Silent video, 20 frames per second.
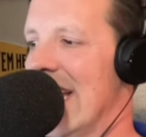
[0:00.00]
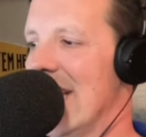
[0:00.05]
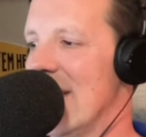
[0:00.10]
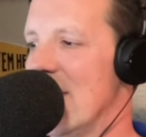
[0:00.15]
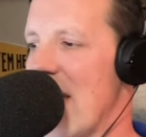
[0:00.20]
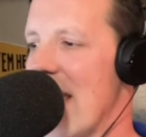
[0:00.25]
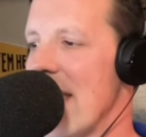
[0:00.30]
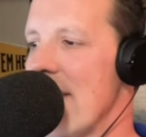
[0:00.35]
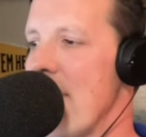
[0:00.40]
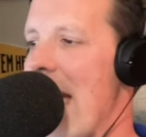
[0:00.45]

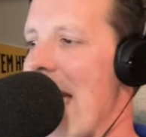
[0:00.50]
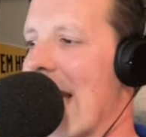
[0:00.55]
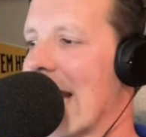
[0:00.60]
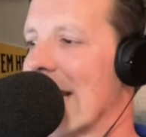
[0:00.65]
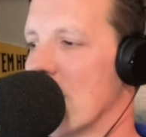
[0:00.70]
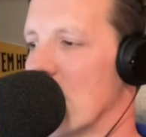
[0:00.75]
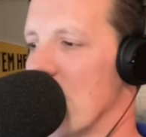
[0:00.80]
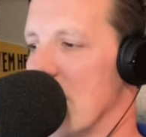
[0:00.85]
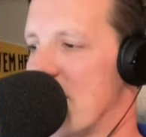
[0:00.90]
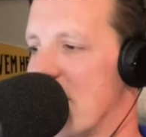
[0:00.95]
Jay
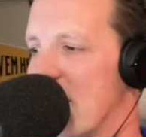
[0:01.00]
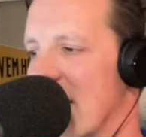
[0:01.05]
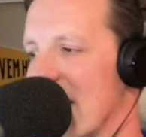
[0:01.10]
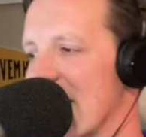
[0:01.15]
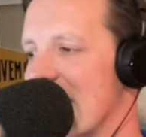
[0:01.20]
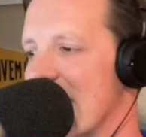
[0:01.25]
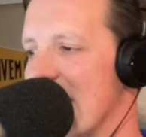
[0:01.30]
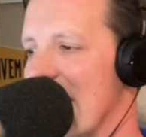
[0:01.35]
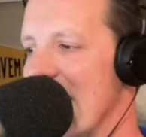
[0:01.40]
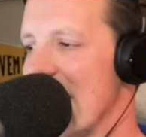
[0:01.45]
Maclin was
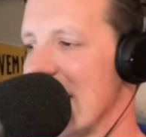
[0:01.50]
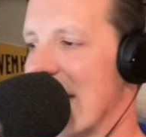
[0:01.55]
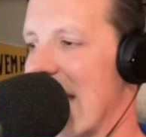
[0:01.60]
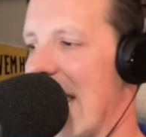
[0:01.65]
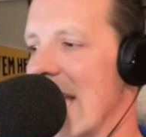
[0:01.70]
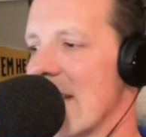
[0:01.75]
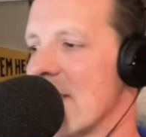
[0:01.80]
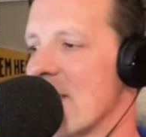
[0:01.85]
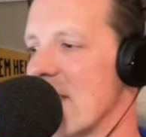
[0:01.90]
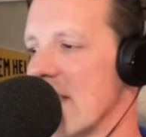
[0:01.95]
16
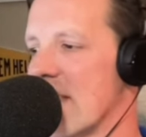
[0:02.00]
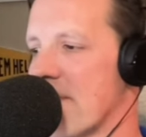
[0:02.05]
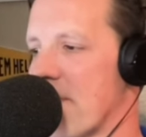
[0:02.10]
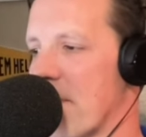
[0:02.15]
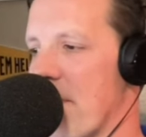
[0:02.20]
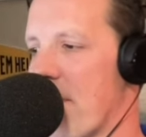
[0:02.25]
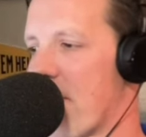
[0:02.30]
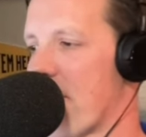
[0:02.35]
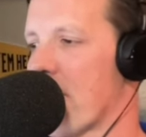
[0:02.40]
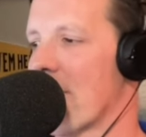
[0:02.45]
catches
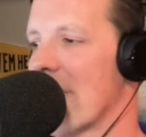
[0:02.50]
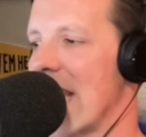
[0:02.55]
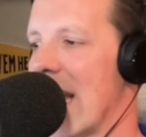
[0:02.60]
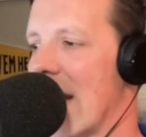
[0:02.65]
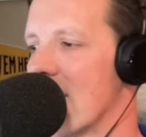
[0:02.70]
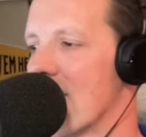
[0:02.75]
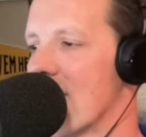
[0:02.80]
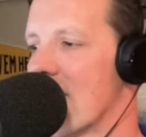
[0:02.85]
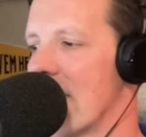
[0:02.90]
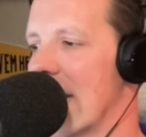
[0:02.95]
for
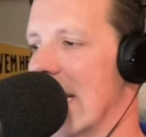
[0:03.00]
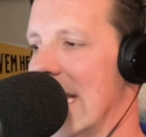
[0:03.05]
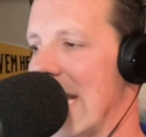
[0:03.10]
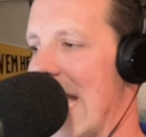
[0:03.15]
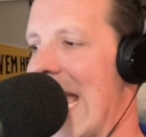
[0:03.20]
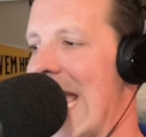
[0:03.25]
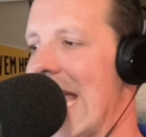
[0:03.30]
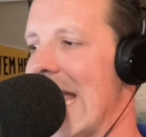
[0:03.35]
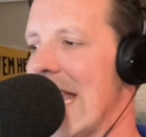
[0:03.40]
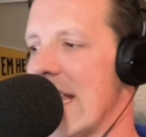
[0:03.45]

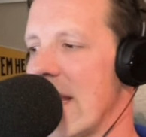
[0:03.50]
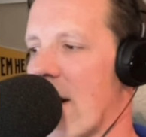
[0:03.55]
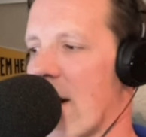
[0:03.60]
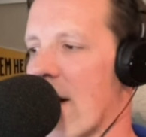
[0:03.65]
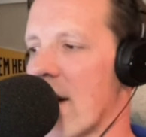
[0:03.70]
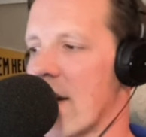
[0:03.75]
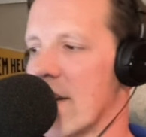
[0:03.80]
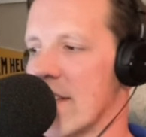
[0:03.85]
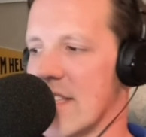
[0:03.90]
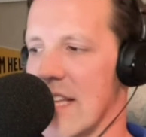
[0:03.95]
380
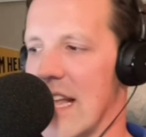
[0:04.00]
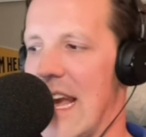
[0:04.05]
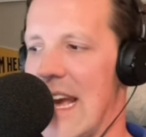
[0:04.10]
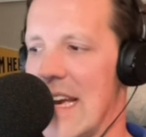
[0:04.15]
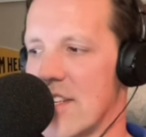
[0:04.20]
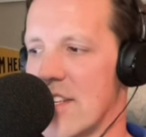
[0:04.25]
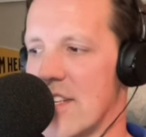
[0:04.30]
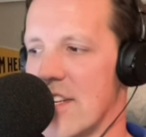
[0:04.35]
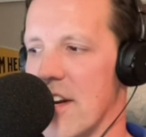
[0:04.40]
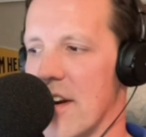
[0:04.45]
yards
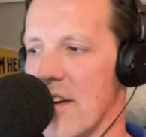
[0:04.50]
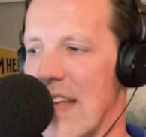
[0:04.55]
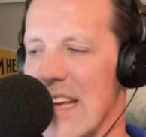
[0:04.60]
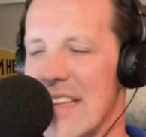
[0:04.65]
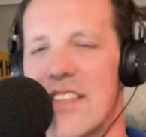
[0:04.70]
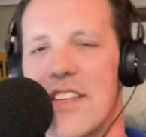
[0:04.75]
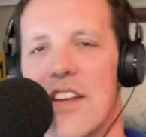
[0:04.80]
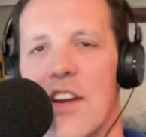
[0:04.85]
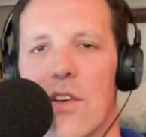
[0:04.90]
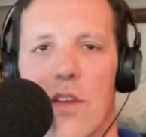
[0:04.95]
last year.
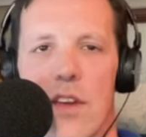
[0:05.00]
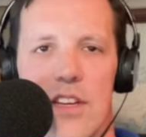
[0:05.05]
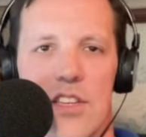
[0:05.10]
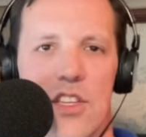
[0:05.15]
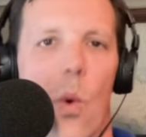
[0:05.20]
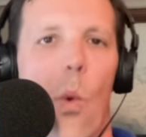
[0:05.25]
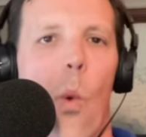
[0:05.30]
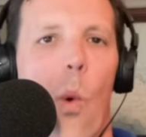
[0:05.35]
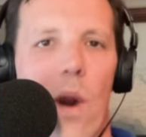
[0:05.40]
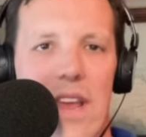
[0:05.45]
That's nearly
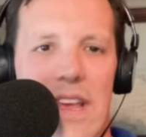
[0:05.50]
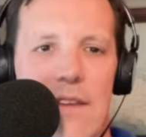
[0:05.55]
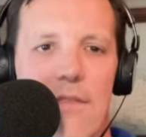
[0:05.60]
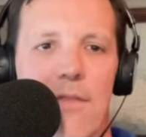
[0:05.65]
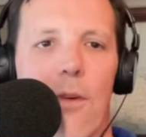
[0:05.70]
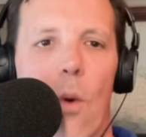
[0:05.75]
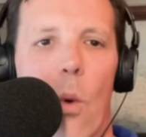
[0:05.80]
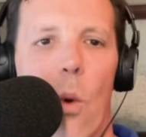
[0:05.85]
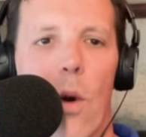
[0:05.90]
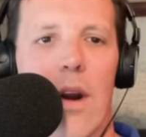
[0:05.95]

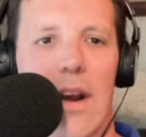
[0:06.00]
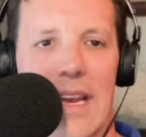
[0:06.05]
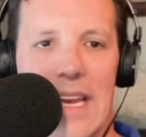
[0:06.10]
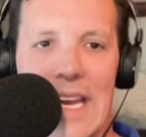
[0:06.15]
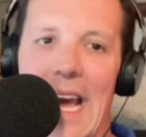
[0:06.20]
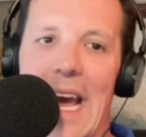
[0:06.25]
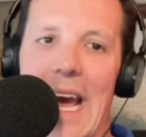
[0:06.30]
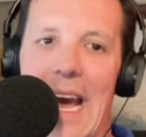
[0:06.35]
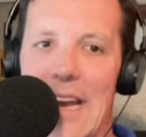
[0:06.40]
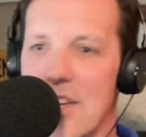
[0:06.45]
24 a
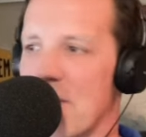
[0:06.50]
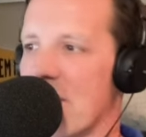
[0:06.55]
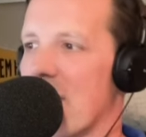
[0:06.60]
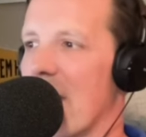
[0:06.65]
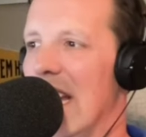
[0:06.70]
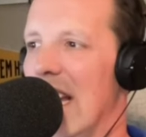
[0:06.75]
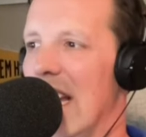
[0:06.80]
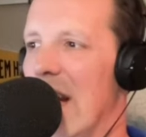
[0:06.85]
catch.